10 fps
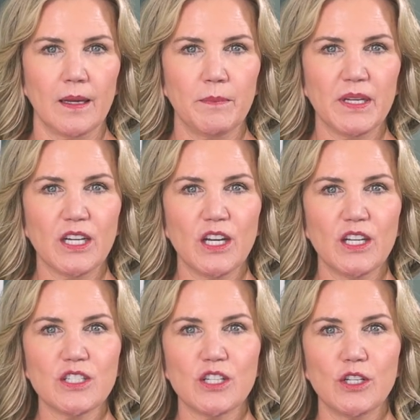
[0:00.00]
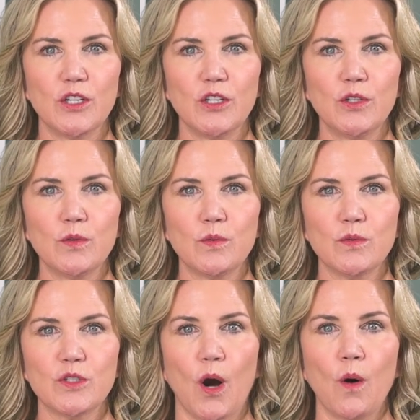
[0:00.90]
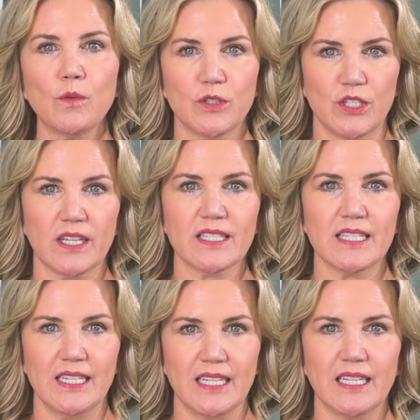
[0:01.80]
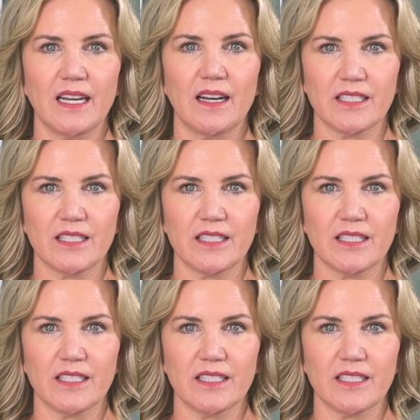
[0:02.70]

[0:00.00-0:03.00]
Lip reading: Because you don't just need a